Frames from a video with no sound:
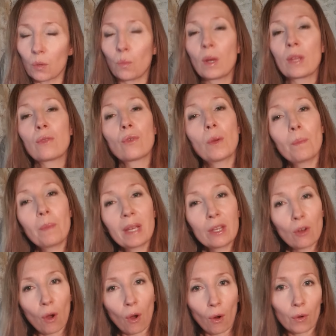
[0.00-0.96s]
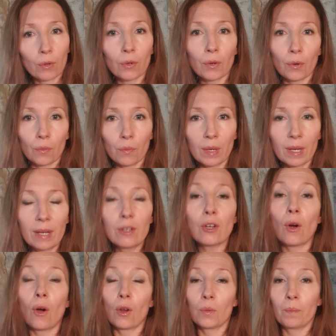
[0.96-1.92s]
whether it be your own career,
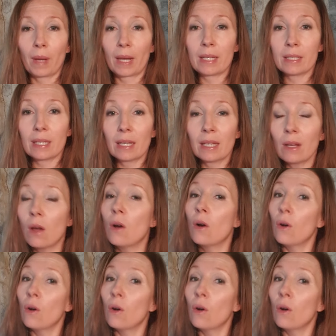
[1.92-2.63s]
your own painting,